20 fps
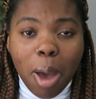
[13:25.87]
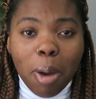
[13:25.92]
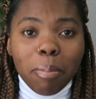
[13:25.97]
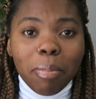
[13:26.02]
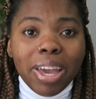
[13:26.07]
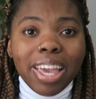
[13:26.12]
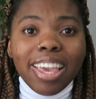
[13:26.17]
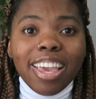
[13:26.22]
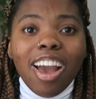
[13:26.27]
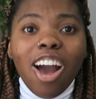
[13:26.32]

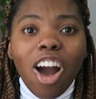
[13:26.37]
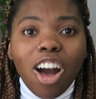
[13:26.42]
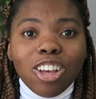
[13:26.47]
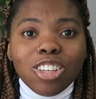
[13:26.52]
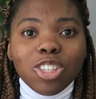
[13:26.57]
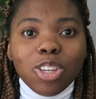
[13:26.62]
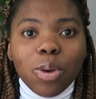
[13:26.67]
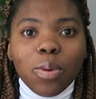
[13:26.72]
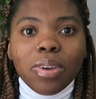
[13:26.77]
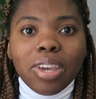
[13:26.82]
but he
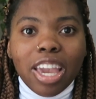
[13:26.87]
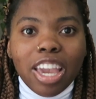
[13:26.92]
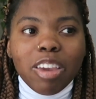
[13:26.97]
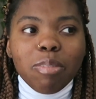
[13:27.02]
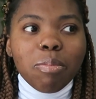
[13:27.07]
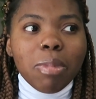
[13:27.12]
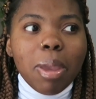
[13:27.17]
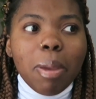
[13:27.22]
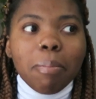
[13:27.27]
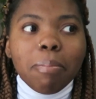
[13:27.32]
also
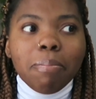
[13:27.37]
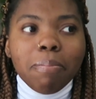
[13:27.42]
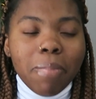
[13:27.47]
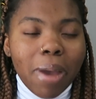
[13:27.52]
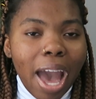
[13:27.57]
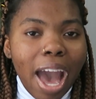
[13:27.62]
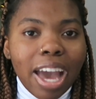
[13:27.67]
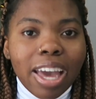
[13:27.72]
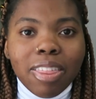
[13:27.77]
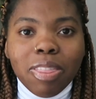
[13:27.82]
gave me
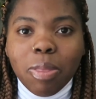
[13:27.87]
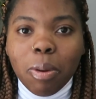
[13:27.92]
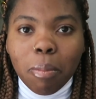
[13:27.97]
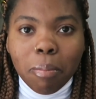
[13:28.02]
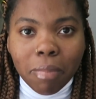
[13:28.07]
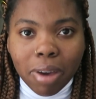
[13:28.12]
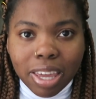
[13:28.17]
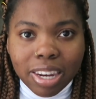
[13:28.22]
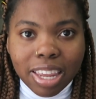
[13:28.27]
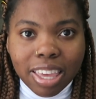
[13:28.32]
back the
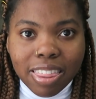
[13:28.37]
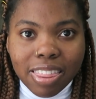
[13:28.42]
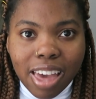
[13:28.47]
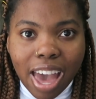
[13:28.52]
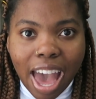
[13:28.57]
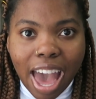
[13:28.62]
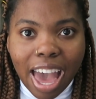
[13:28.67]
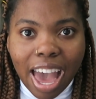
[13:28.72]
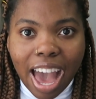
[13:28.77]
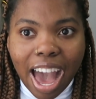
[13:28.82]
money
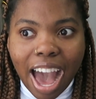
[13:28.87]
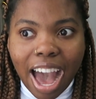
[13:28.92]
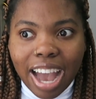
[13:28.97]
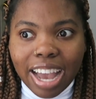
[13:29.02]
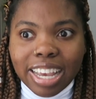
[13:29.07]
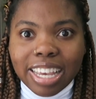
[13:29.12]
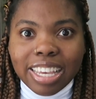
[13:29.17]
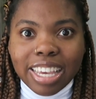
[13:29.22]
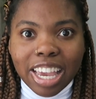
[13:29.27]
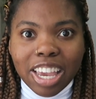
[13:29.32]
that
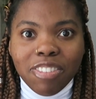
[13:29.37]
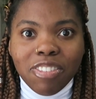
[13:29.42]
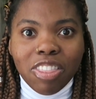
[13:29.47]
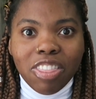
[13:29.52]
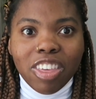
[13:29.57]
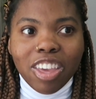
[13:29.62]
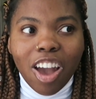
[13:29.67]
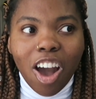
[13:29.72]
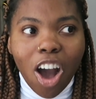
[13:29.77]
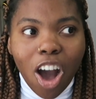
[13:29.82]
I gave
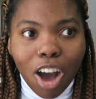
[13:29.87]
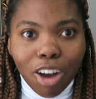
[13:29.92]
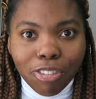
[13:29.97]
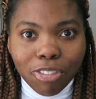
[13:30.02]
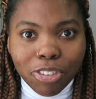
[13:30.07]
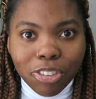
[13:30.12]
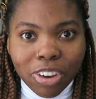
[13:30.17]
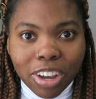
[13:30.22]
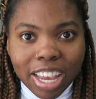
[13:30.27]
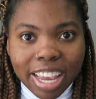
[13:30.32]
in the
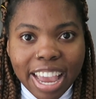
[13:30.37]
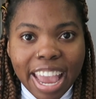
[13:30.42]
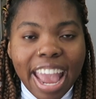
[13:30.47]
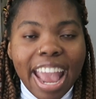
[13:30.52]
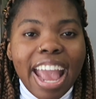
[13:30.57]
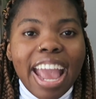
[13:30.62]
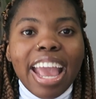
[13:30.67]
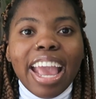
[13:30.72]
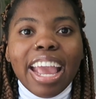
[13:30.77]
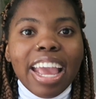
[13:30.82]

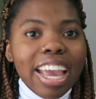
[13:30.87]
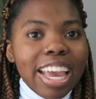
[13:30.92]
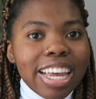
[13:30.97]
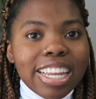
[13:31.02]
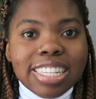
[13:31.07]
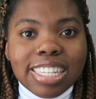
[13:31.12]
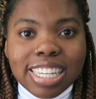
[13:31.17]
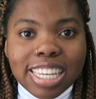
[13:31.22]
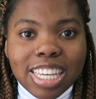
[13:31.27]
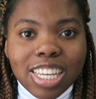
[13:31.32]
offering,
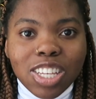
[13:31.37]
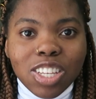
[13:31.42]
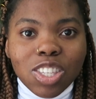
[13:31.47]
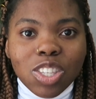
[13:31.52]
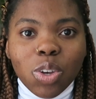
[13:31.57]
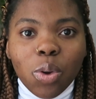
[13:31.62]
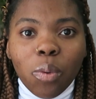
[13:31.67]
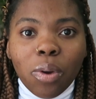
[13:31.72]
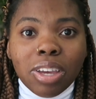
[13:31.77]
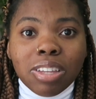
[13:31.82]
and
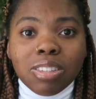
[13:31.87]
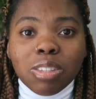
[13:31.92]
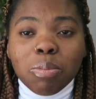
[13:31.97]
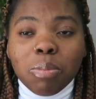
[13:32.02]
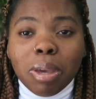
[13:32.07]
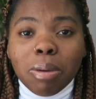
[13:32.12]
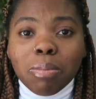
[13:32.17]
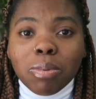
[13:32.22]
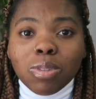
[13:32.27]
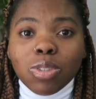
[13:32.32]
he's going to
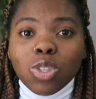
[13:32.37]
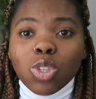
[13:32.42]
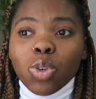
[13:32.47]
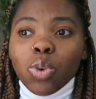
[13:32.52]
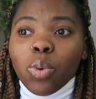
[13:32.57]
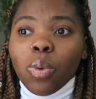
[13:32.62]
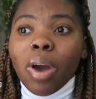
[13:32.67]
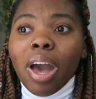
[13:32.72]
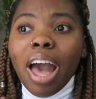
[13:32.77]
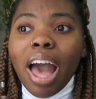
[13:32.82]
be able
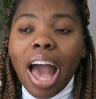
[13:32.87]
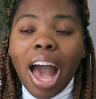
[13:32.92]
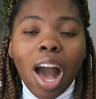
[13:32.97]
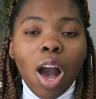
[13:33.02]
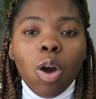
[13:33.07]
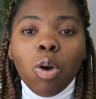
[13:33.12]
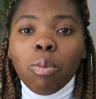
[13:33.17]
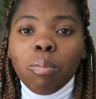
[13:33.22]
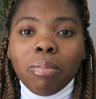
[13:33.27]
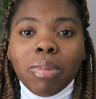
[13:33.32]
to
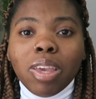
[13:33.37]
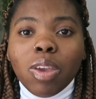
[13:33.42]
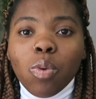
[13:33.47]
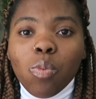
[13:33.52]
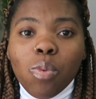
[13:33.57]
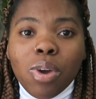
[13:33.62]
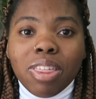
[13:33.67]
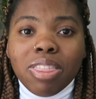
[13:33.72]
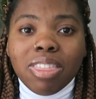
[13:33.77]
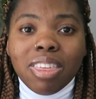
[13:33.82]
help me
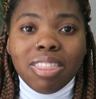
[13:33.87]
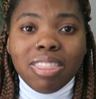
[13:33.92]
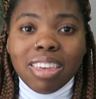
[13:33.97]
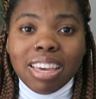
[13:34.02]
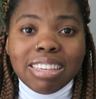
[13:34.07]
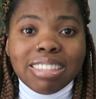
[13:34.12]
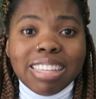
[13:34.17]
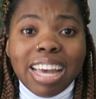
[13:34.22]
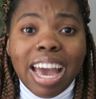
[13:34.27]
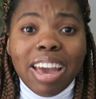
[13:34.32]
with the
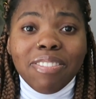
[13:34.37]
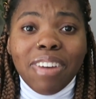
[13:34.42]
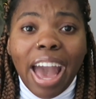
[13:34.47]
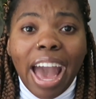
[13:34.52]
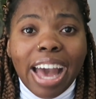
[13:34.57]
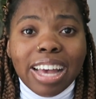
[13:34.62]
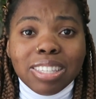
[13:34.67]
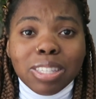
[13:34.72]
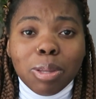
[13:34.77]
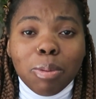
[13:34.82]
things that I've
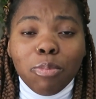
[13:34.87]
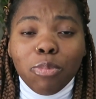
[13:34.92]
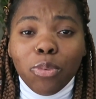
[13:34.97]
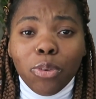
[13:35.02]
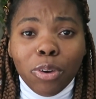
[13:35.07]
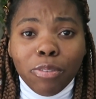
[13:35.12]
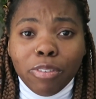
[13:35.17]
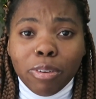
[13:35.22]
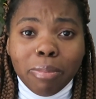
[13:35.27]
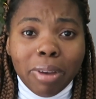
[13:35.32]
asked him
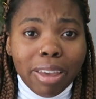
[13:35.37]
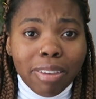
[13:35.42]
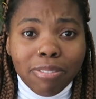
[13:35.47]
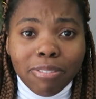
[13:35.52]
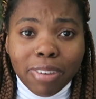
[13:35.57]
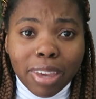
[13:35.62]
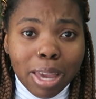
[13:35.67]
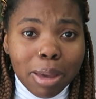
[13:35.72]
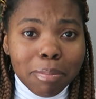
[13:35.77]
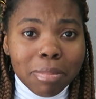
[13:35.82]
for my
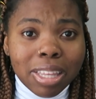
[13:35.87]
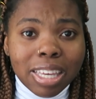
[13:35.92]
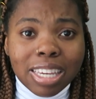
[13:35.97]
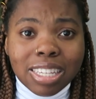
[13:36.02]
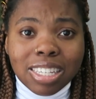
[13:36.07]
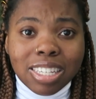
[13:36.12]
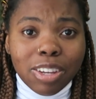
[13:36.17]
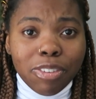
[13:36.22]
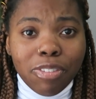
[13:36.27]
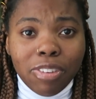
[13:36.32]
family
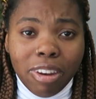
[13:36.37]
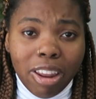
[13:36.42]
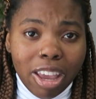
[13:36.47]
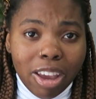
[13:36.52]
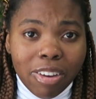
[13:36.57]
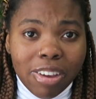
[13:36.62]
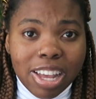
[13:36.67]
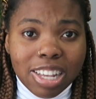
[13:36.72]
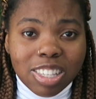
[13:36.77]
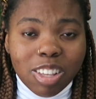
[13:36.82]
and different
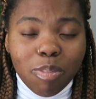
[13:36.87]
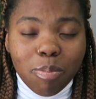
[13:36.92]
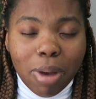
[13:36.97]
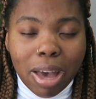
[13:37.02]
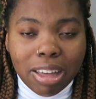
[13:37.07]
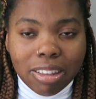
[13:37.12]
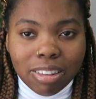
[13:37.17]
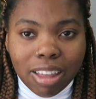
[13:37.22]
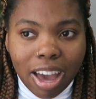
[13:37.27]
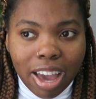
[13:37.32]
areas of
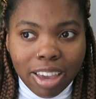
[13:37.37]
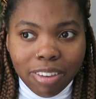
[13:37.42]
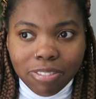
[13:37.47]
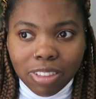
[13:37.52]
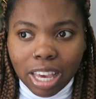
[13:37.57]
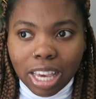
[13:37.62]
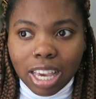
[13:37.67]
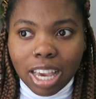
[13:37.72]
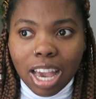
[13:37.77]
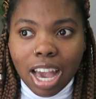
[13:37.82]
my life.
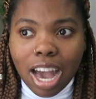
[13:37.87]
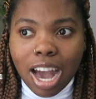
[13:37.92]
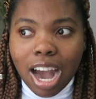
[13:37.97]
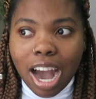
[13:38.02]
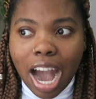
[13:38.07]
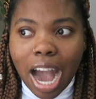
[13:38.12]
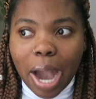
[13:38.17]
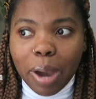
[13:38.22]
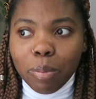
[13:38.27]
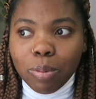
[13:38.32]
Like
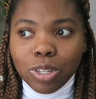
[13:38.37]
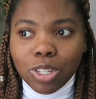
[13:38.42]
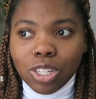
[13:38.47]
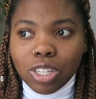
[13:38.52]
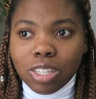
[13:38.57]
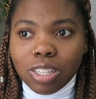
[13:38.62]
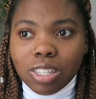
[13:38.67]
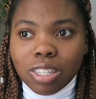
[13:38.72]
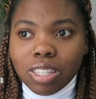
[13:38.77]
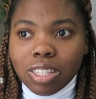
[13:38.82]

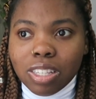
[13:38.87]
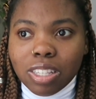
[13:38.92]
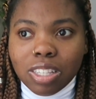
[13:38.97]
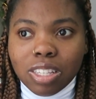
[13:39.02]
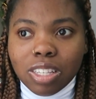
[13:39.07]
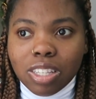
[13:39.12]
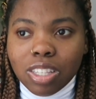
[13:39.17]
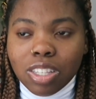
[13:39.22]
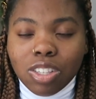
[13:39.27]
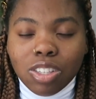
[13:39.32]

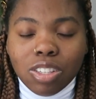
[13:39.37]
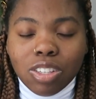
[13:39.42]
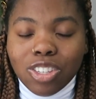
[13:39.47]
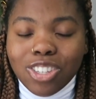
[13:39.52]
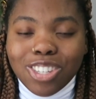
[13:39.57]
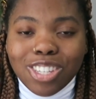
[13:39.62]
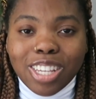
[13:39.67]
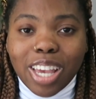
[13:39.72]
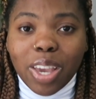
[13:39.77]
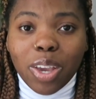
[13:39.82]

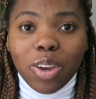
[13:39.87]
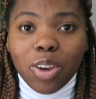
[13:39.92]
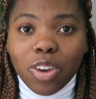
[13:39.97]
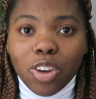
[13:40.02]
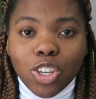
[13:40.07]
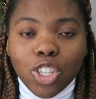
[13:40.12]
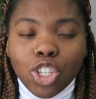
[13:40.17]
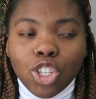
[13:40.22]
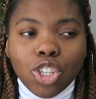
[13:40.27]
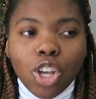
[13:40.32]
it's just like
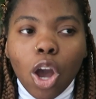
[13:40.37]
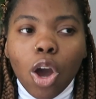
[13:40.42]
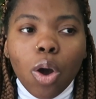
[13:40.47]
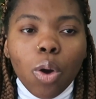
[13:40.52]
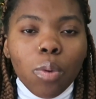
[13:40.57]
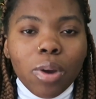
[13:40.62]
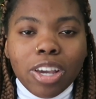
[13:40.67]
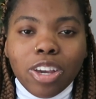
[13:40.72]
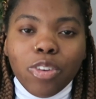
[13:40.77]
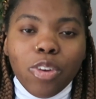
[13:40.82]

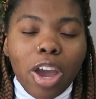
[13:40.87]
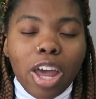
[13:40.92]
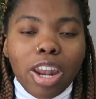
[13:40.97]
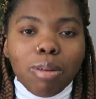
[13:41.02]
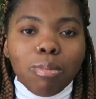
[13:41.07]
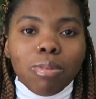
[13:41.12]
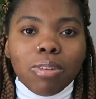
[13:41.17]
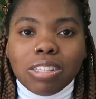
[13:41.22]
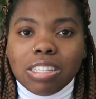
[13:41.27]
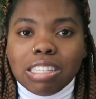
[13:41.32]
so
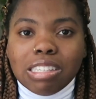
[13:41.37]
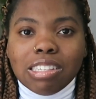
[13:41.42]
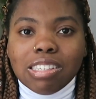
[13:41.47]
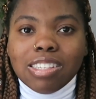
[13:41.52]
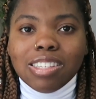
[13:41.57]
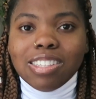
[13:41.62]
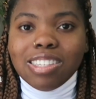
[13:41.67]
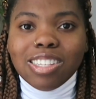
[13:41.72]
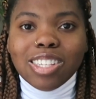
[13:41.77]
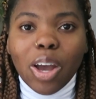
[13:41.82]
incredible, just
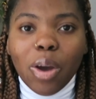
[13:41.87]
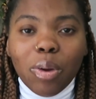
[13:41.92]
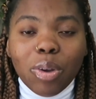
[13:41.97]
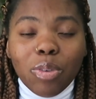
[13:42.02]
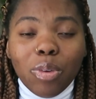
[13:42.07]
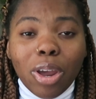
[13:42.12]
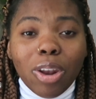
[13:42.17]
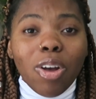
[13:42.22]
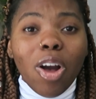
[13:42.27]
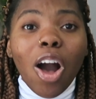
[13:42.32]
so
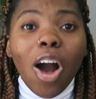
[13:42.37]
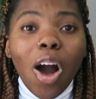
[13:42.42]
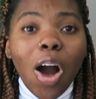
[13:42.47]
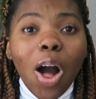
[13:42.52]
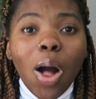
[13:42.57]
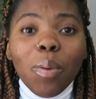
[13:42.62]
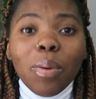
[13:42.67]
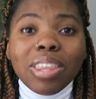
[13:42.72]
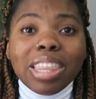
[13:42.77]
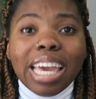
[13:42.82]
incredible,
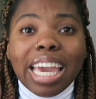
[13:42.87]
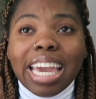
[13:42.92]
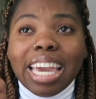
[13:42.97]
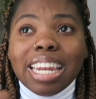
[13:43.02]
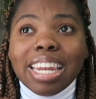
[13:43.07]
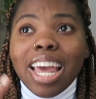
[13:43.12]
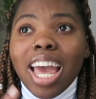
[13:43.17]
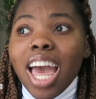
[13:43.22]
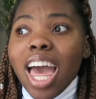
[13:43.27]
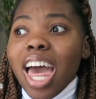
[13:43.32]
all
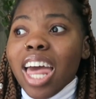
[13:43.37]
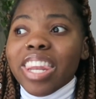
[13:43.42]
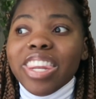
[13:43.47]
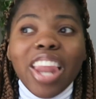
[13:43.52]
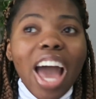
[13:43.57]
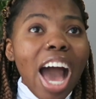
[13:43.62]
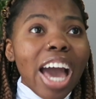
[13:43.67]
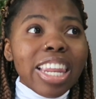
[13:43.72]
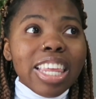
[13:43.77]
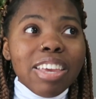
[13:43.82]
within
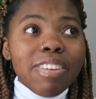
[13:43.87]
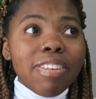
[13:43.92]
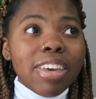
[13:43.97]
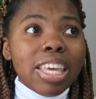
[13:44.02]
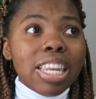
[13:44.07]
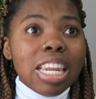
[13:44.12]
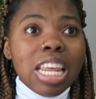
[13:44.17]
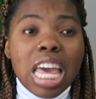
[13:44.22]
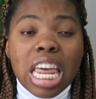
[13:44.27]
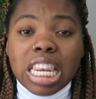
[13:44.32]
not
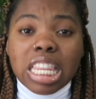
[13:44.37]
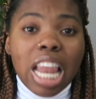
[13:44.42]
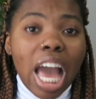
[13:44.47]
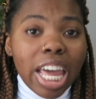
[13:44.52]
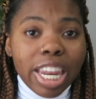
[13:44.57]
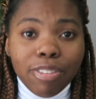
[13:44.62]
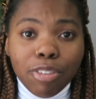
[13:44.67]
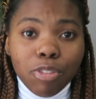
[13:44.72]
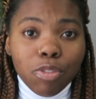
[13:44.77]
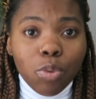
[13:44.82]
even
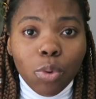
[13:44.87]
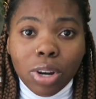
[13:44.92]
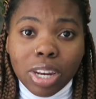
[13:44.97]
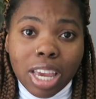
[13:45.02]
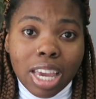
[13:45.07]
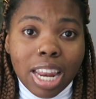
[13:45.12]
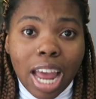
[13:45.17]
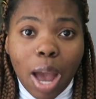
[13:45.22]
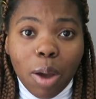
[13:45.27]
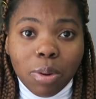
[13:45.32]

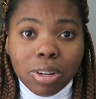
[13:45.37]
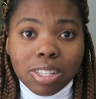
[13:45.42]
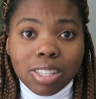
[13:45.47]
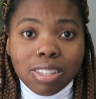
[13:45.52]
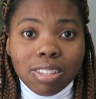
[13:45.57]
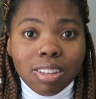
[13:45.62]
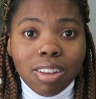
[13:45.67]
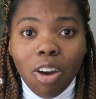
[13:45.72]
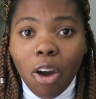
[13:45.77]
48 hours.